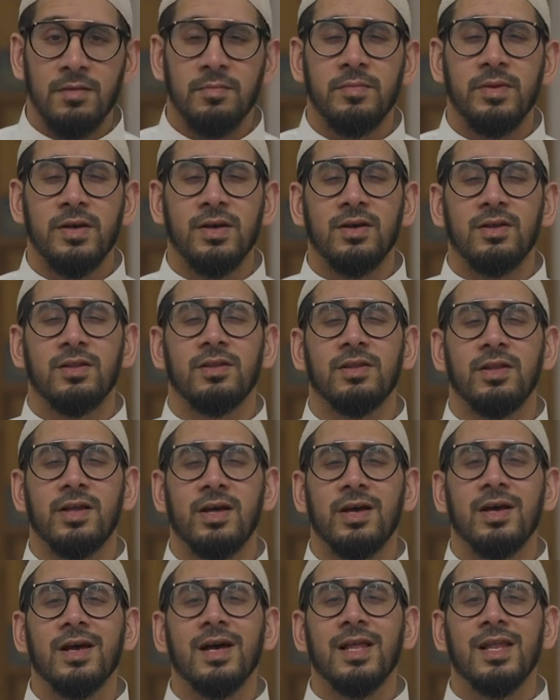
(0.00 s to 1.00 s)
May
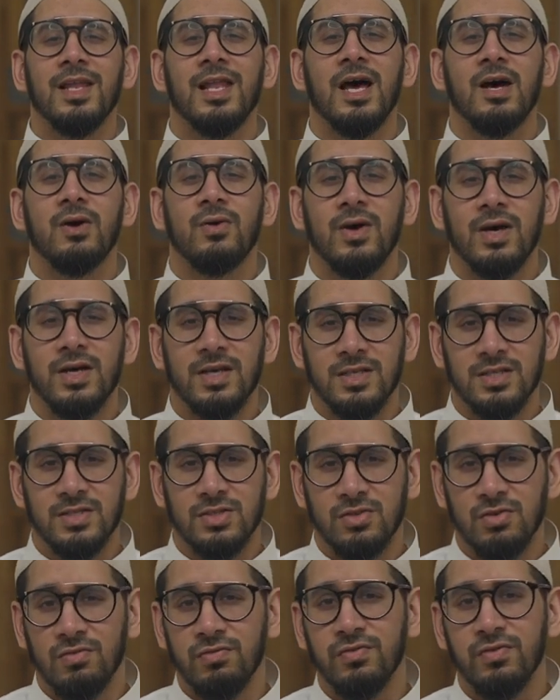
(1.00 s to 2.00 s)
Allah allow us
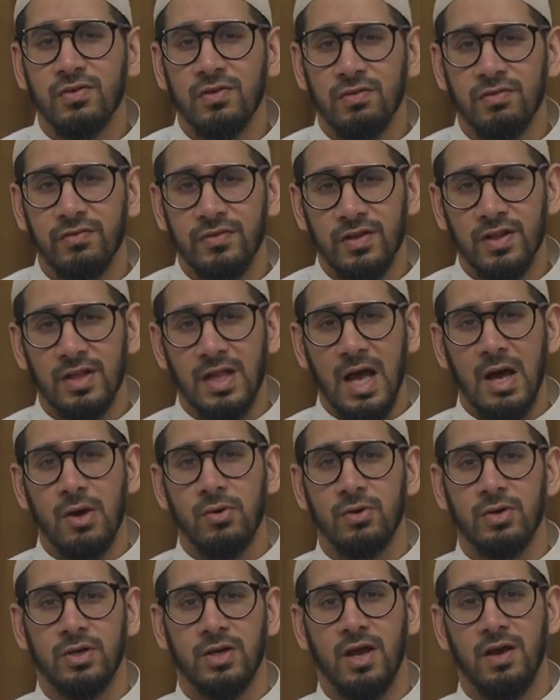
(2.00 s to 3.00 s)
to fulfill
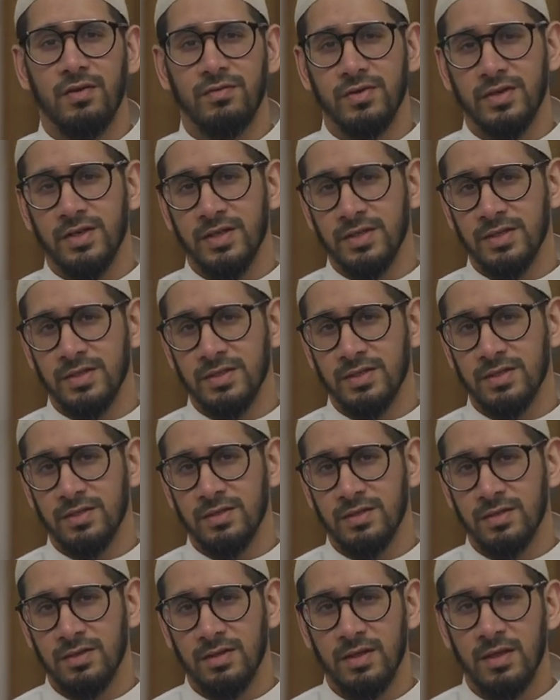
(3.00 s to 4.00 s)
our covenant.
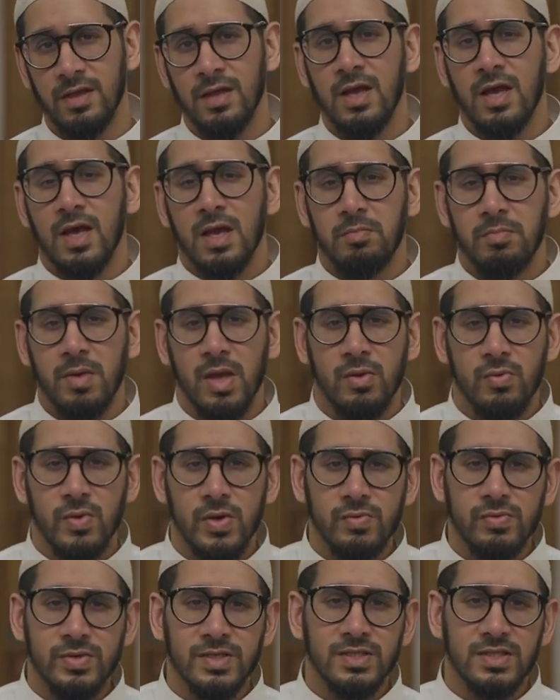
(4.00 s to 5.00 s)
May
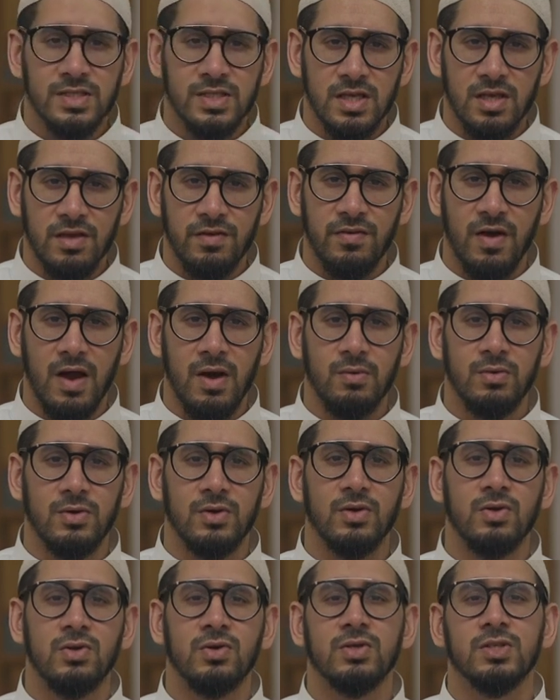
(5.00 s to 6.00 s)
we receive our
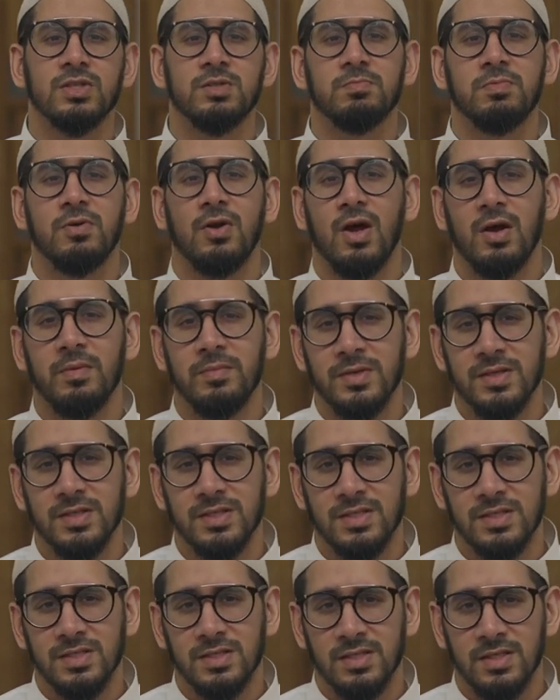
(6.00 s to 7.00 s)
Lord's
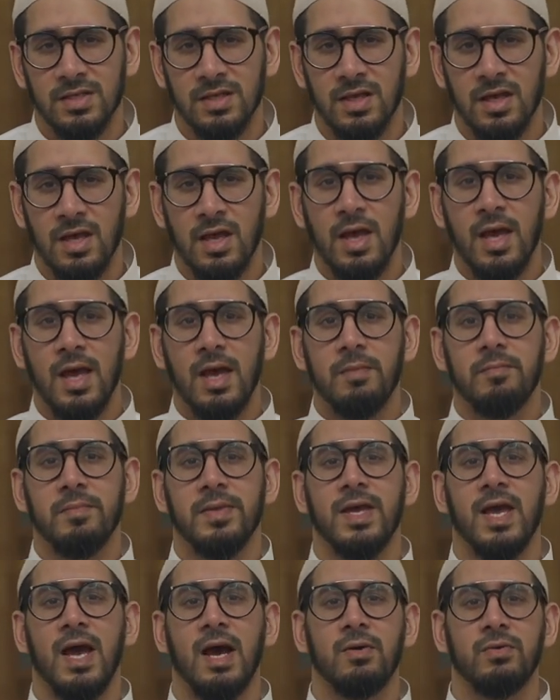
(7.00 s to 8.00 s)
promise.
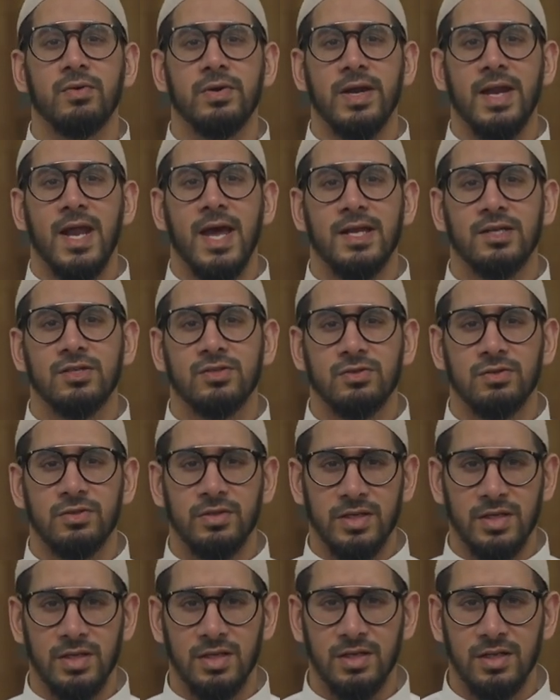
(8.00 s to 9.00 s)
May our
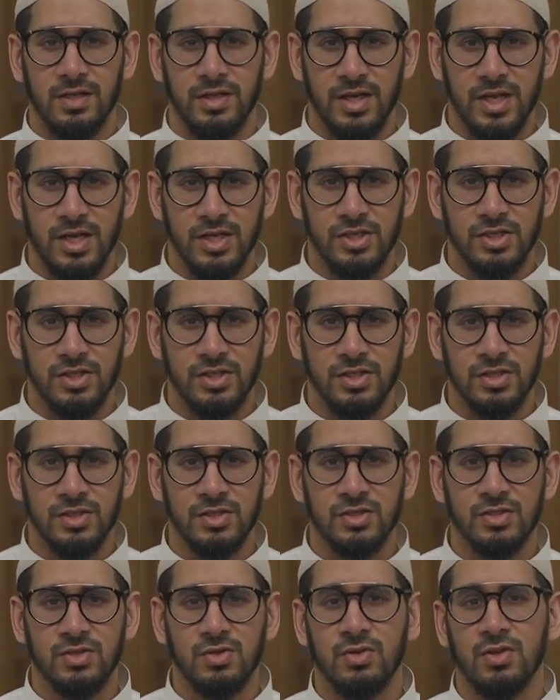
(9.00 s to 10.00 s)
natural
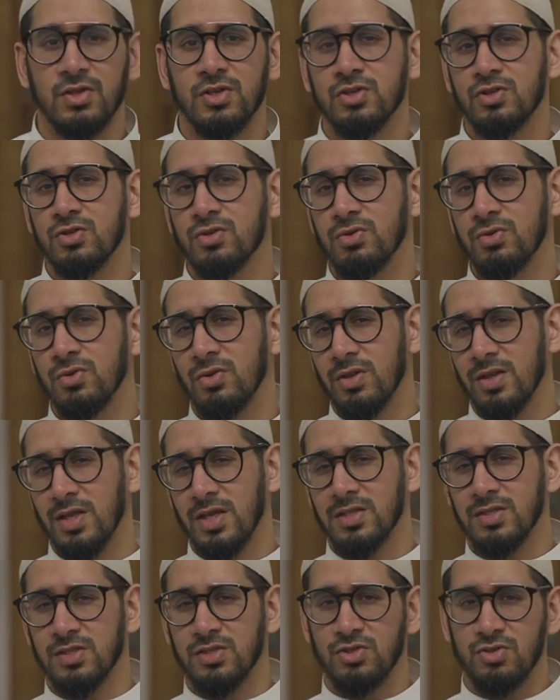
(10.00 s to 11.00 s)
inclinations to the truth
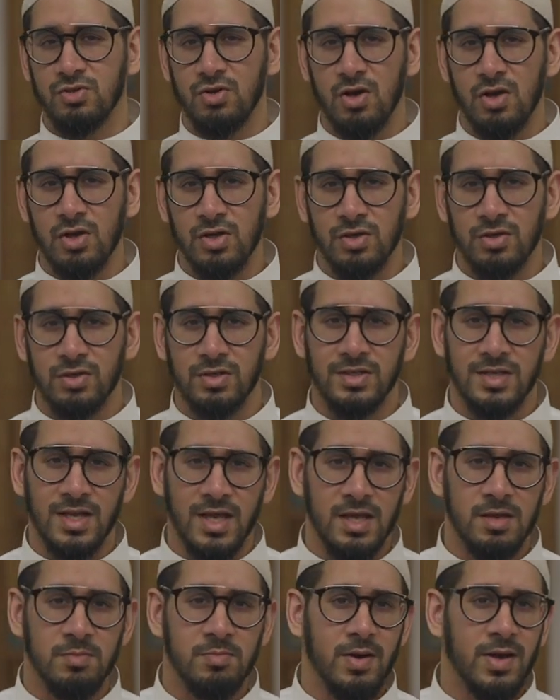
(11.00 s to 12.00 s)
get stronger
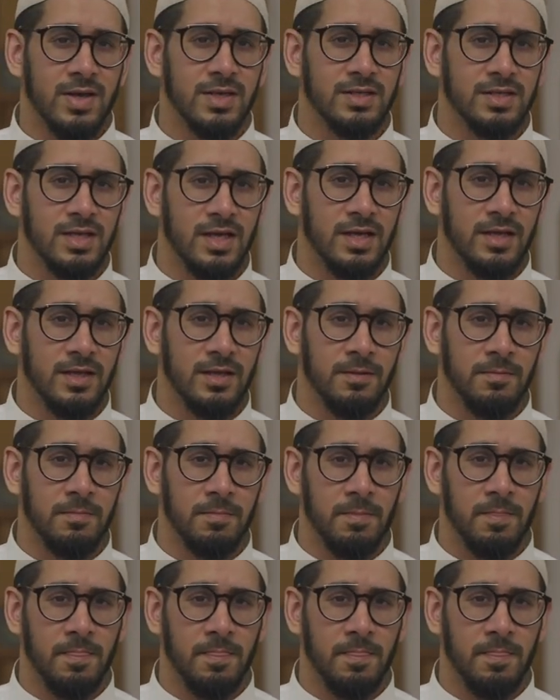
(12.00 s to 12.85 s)
day by day.